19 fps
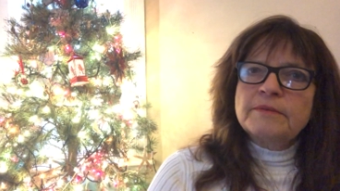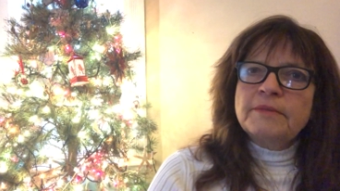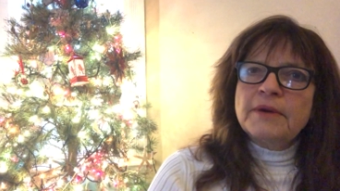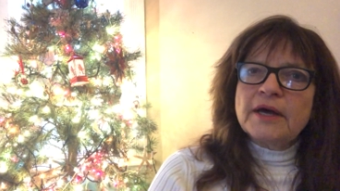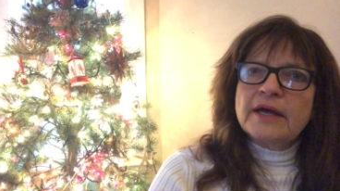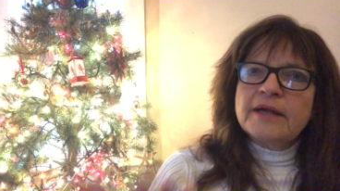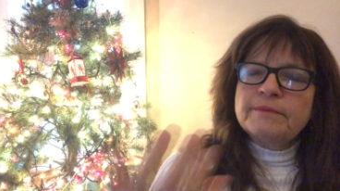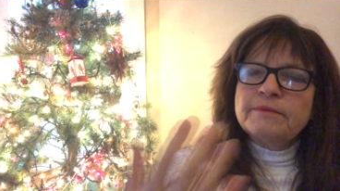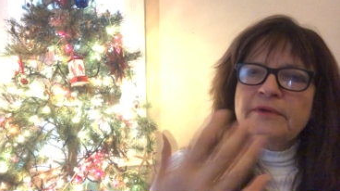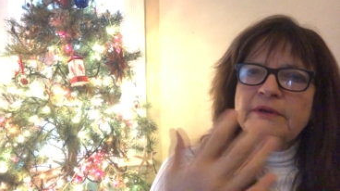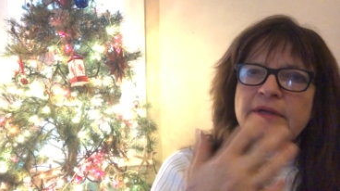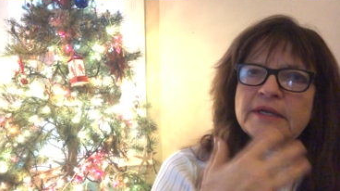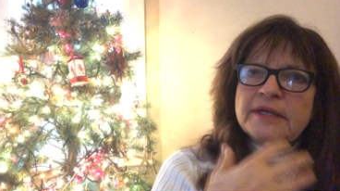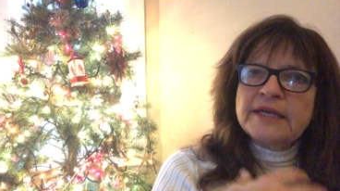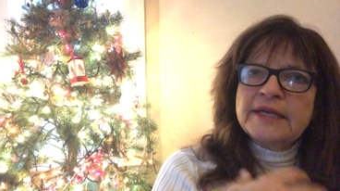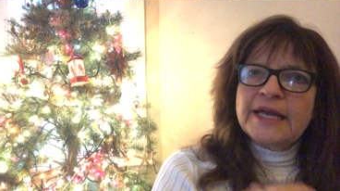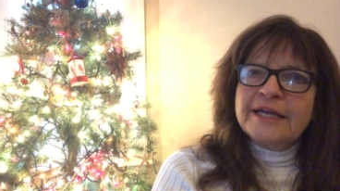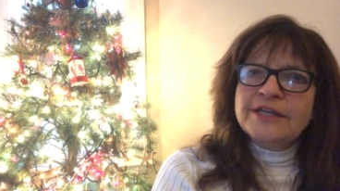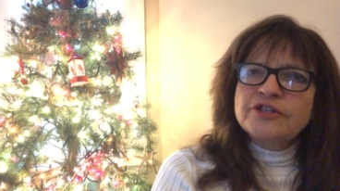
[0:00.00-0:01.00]
but
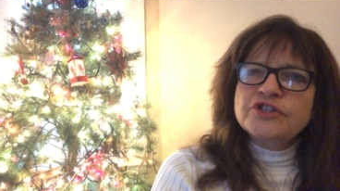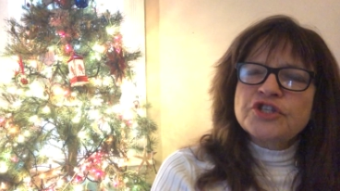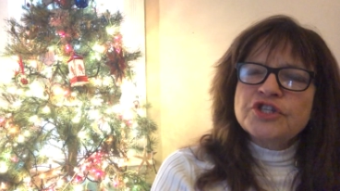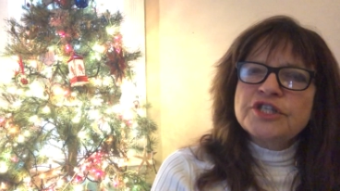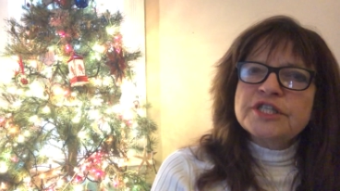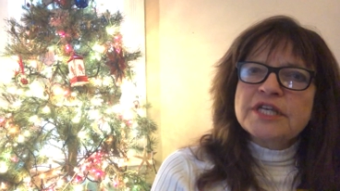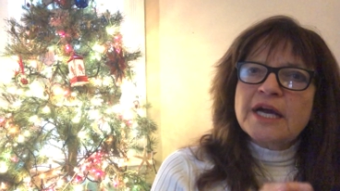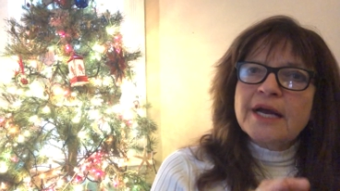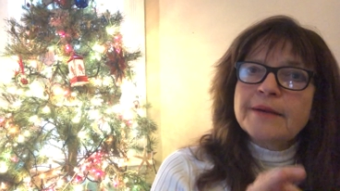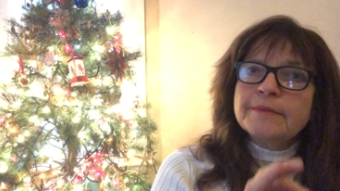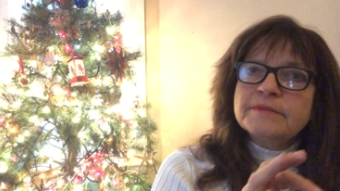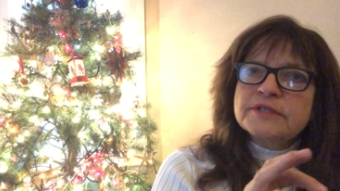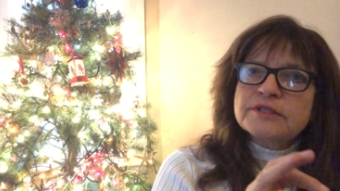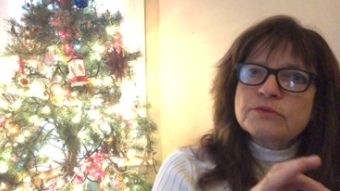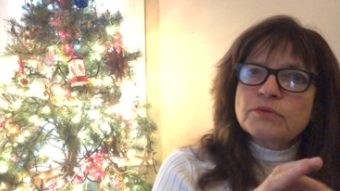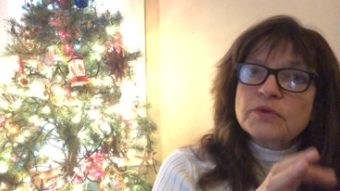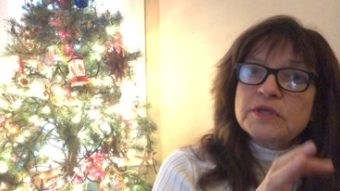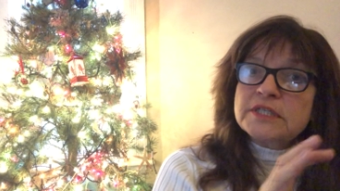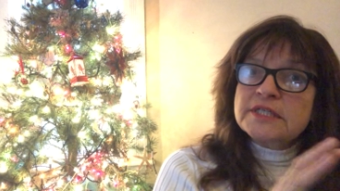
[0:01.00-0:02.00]
in ancient
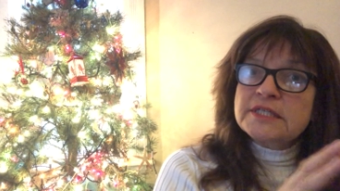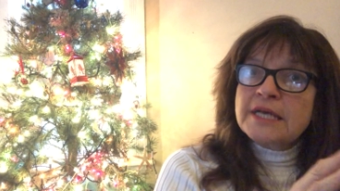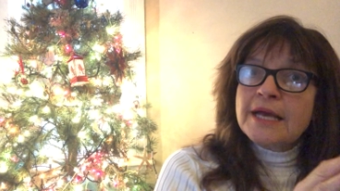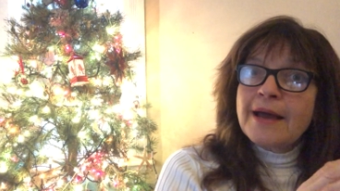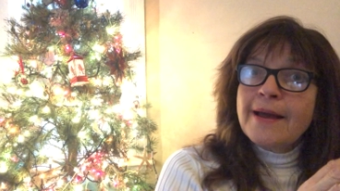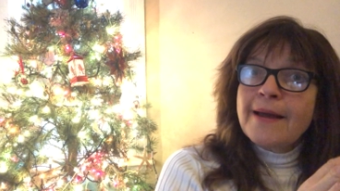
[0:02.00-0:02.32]
times was